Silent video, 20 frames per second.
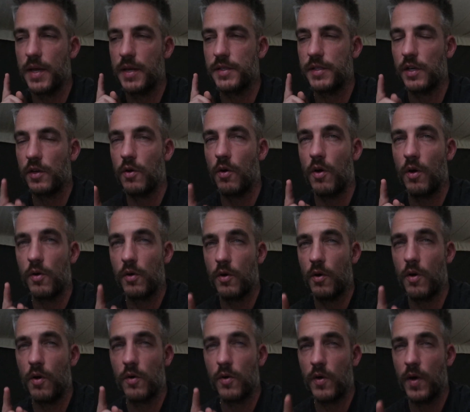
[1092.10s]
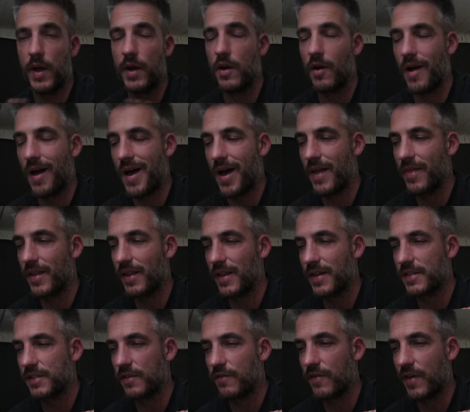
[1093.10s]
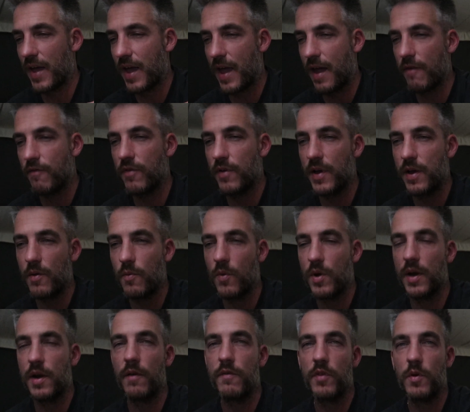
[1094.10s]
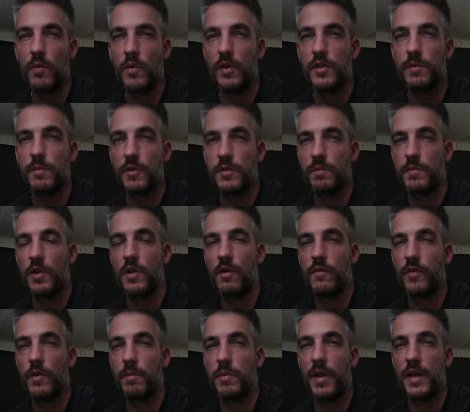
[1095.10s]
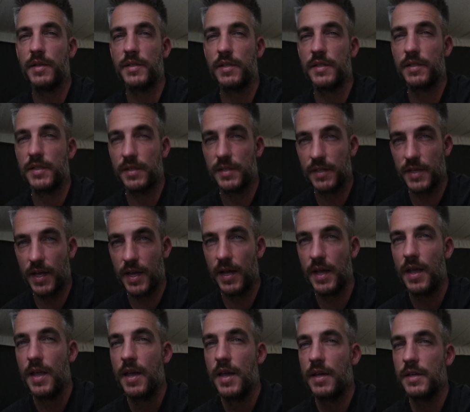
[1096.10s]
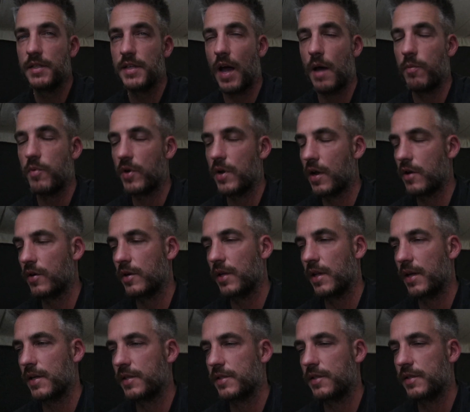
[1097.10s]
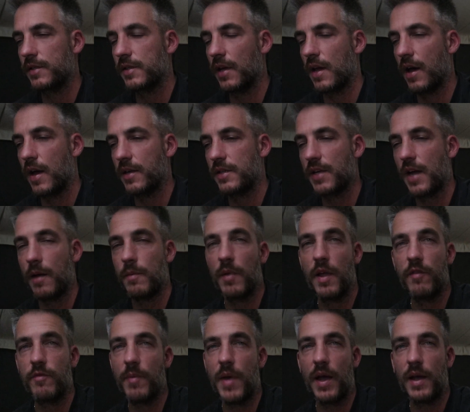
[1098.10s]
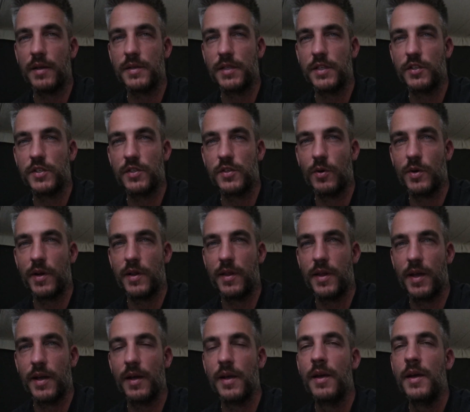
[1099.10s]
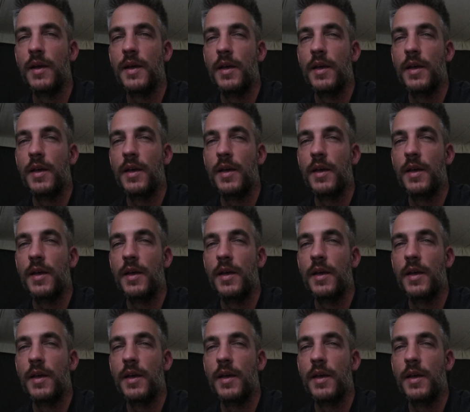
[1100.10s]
is Ngorongoro crater on the list of every one of the world's most beautiful places to see. Top 100 lists, Time Life magazine sort of thing.